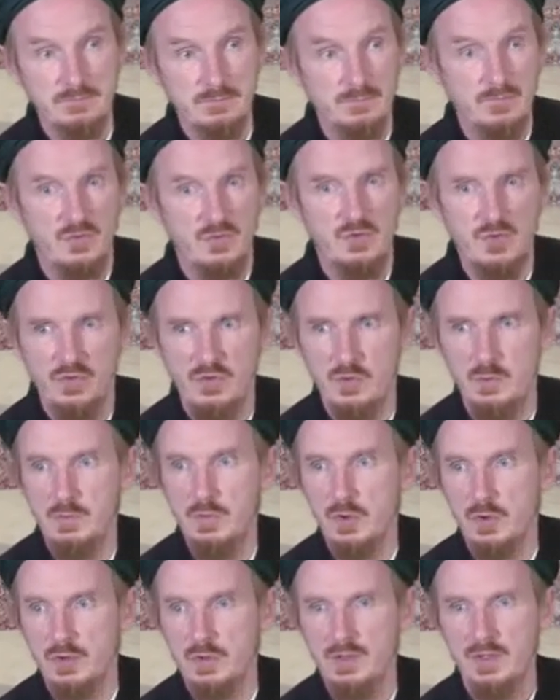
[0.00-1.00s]
It's just a
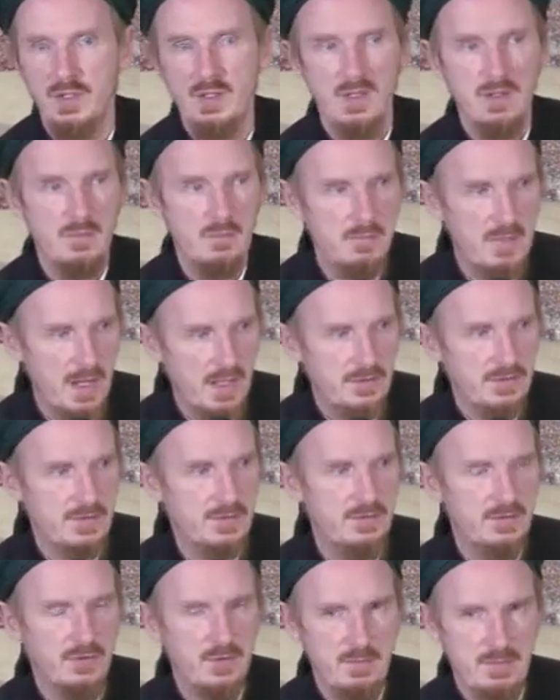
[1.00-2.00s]
book. But
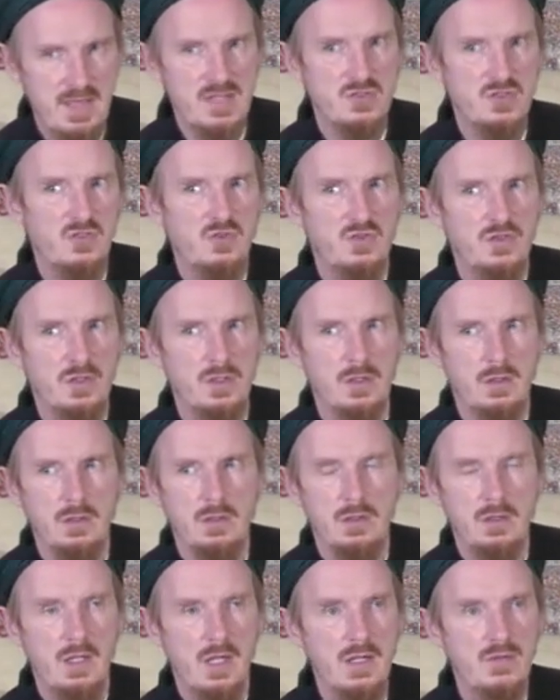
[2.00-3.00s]
there is a majesty
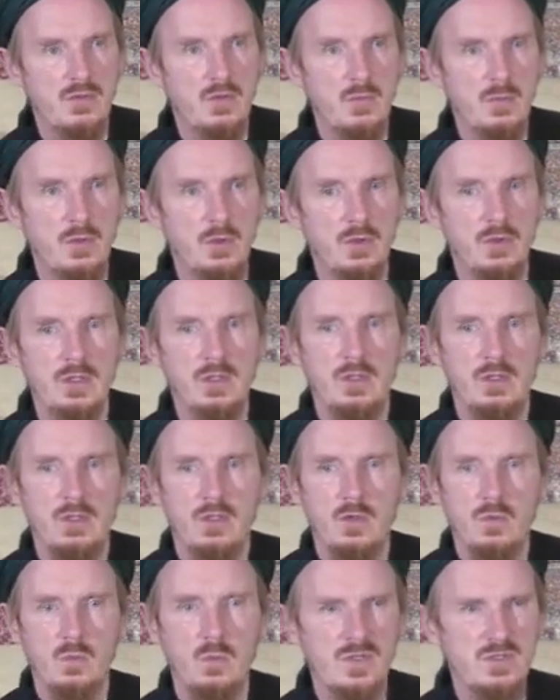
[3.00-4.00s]
in the book
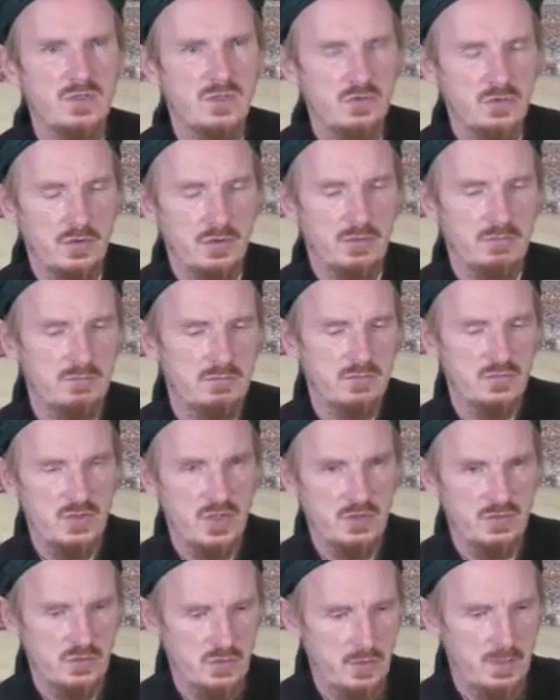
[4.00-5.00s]
which is not
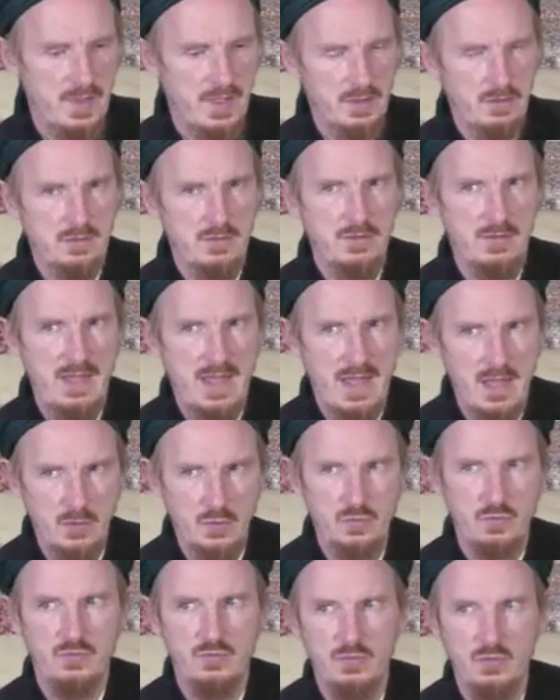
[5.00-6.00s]
just about the
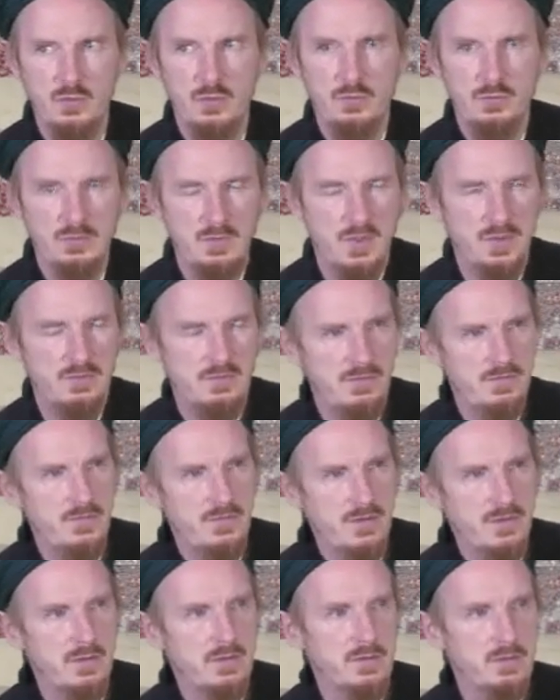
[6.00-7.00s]
outward form of
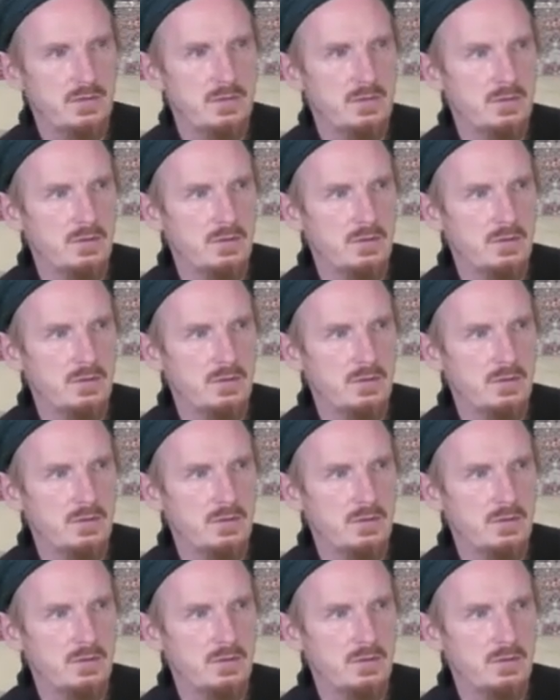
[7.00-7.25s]
the